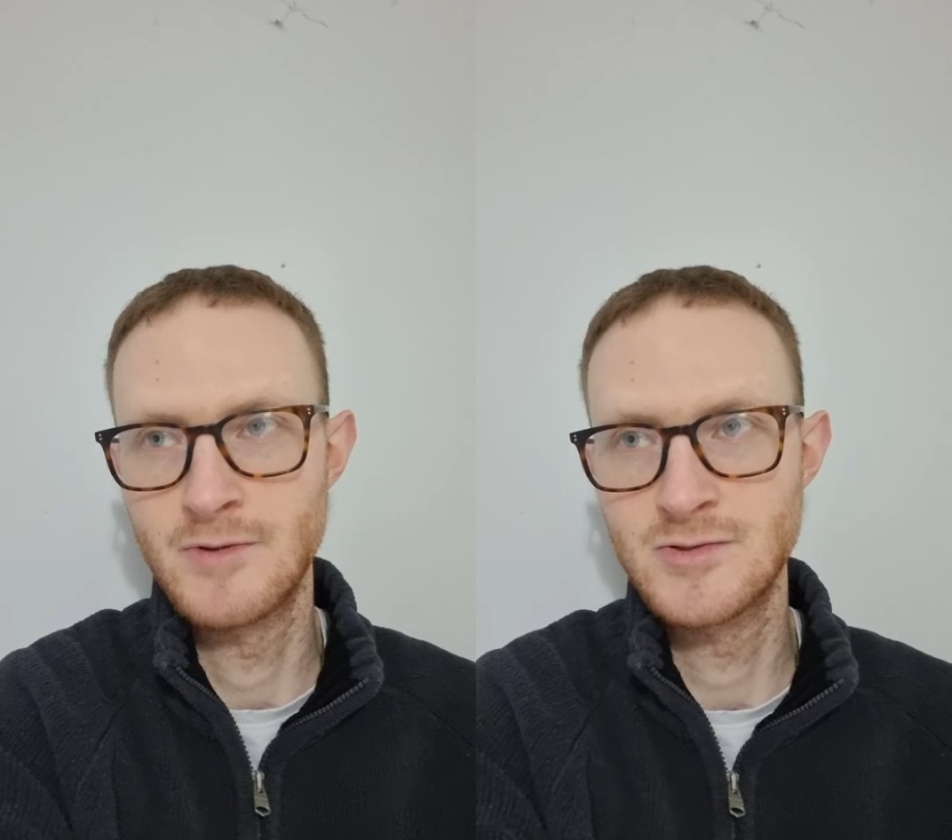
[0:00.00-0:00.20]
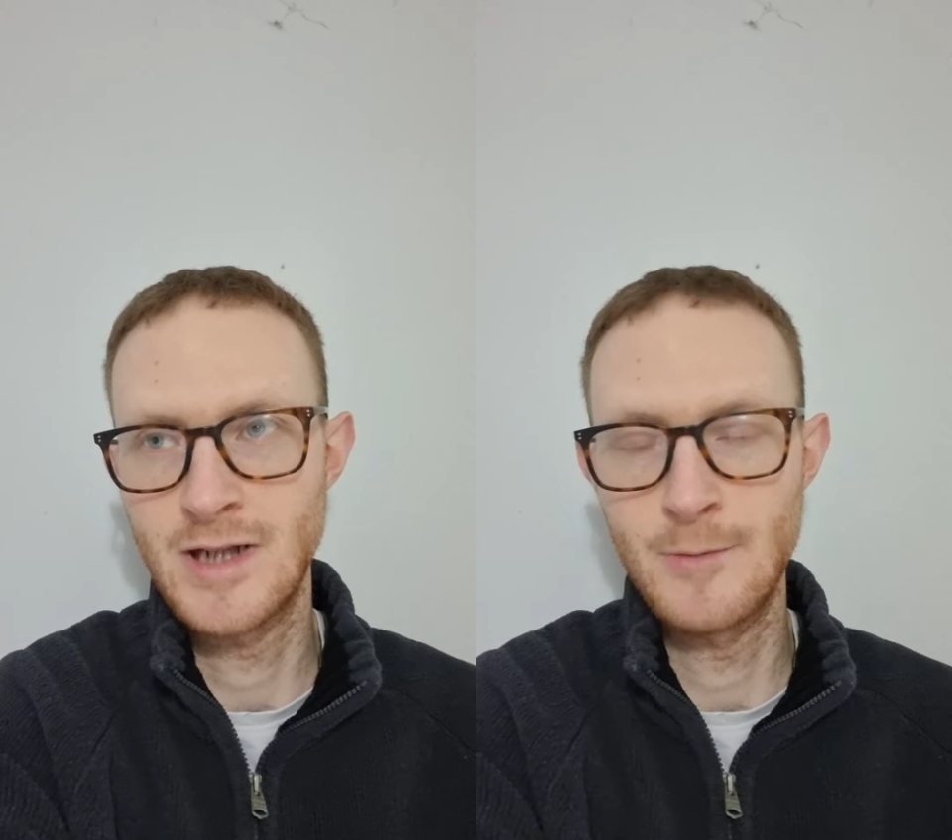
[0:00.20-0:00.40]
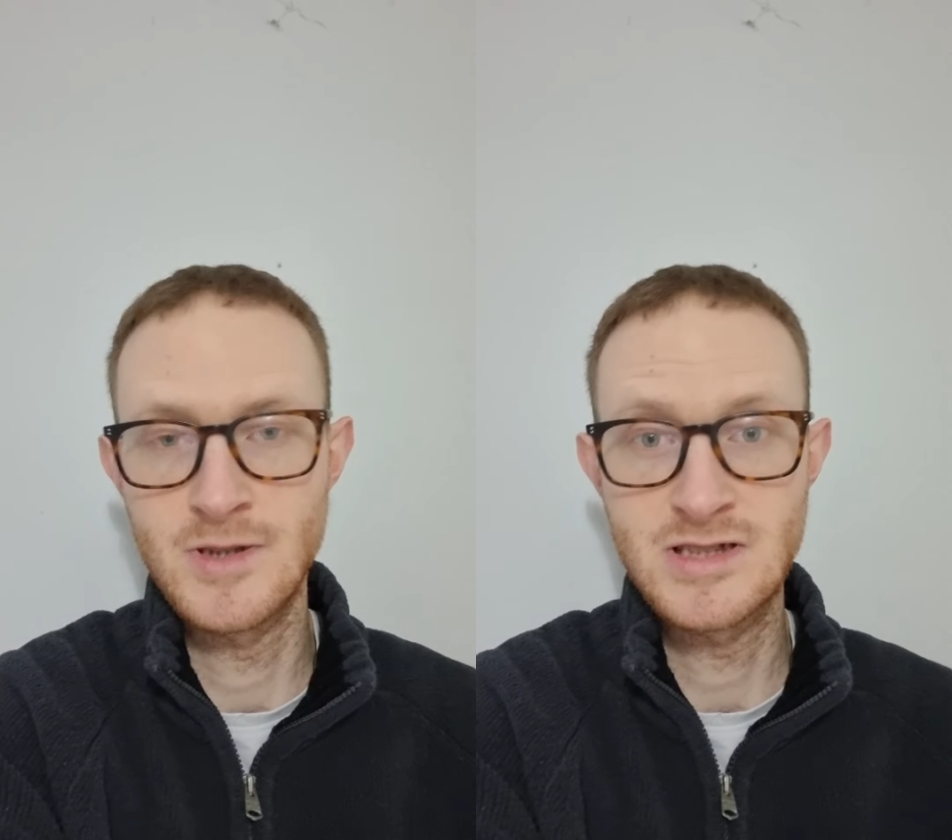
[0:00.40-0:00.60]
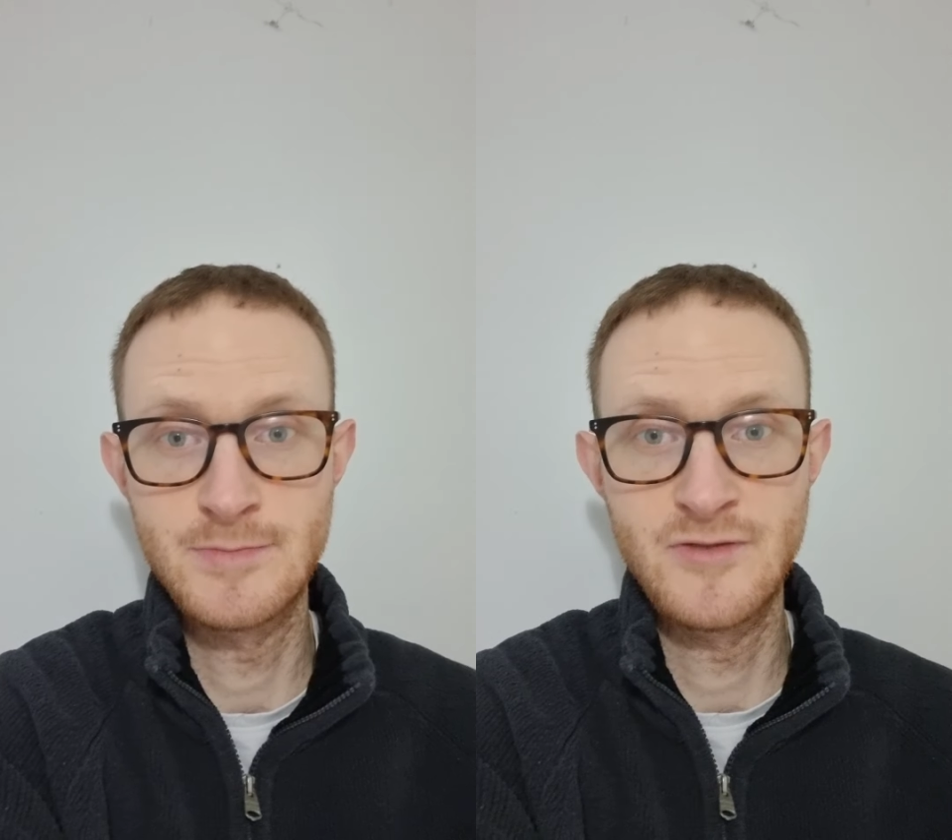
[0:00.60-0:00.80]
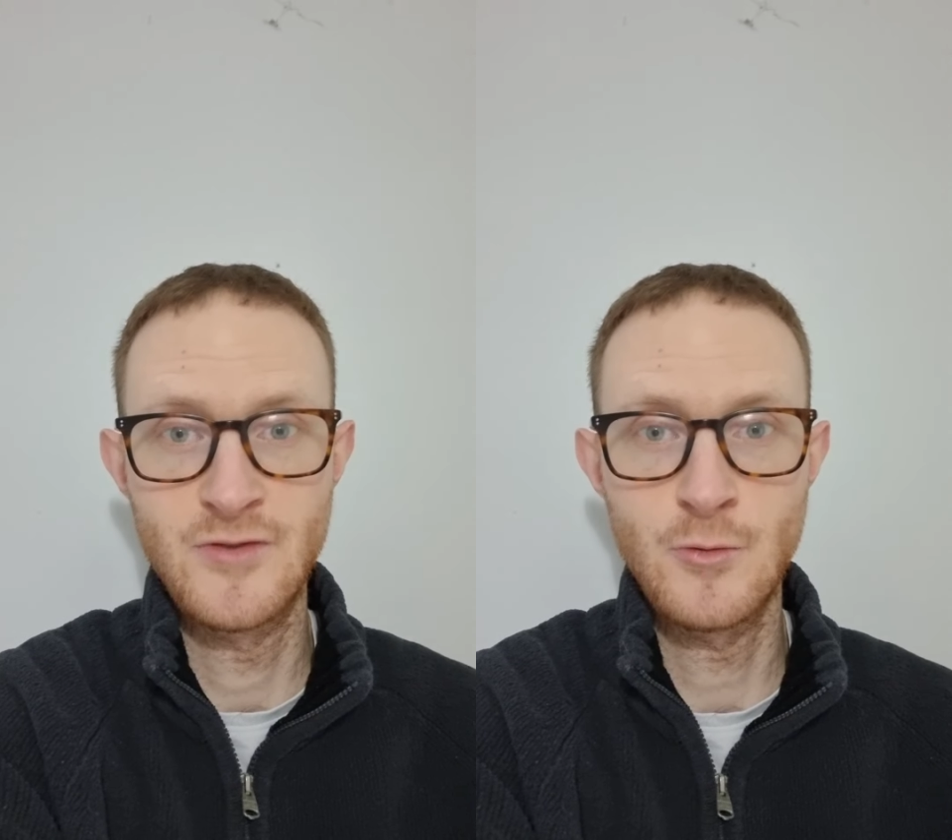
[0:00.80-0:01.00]
which will help us
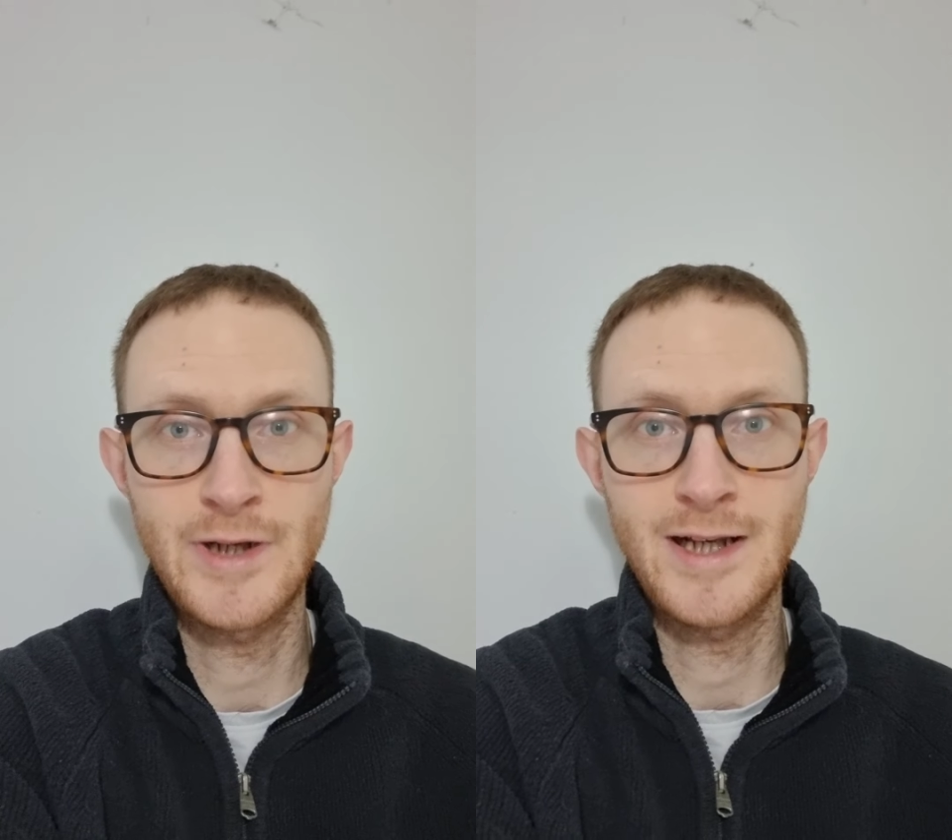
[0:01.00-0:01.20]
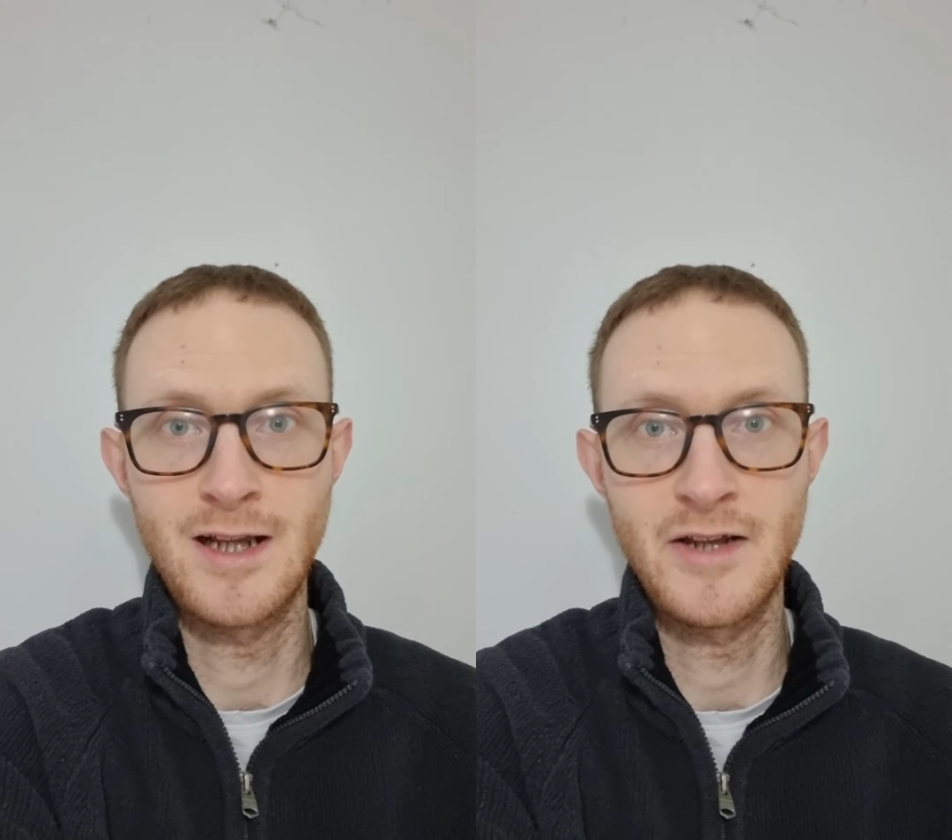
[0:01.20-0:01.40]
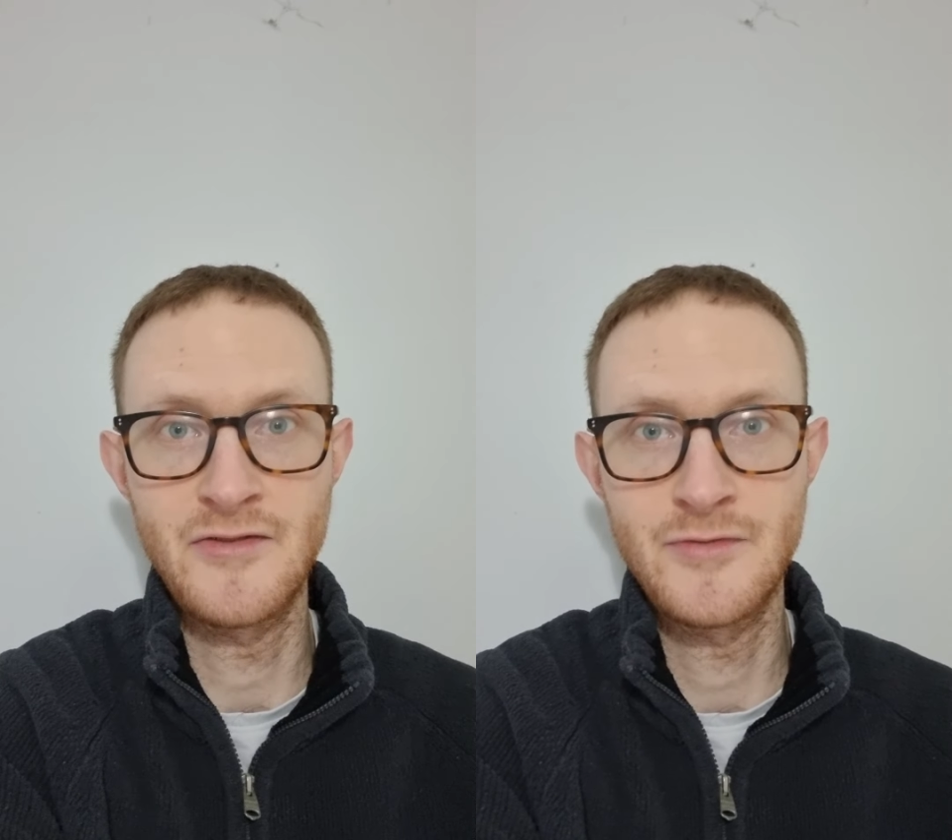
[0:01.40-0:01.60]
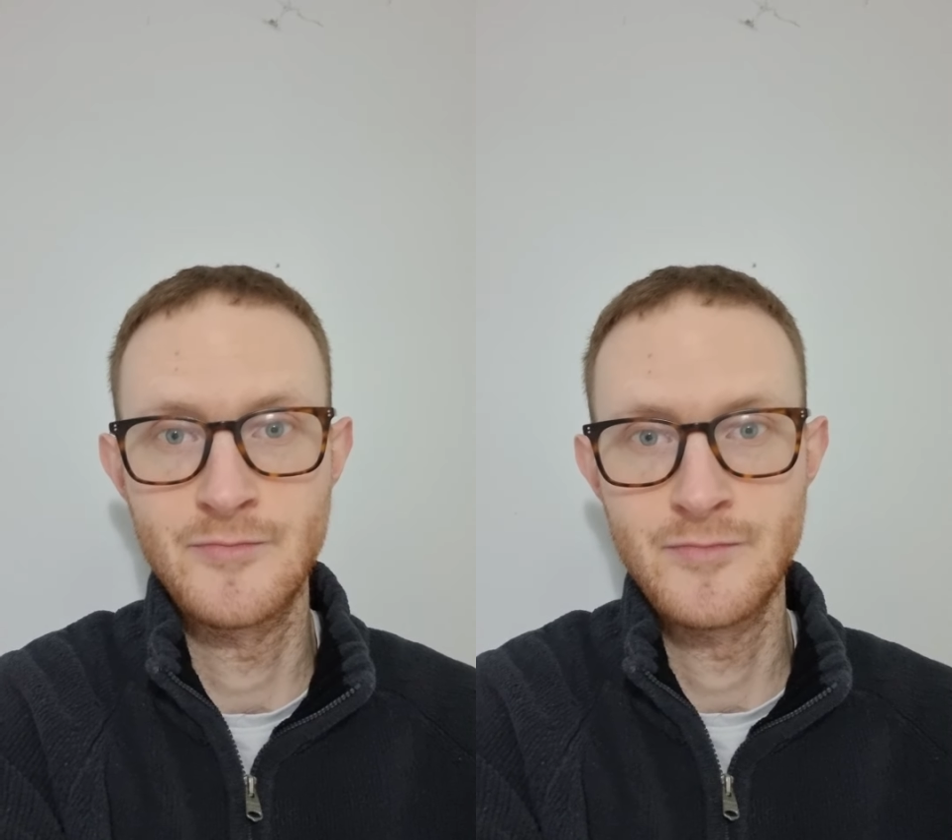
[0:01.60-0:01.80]
to move forward in life.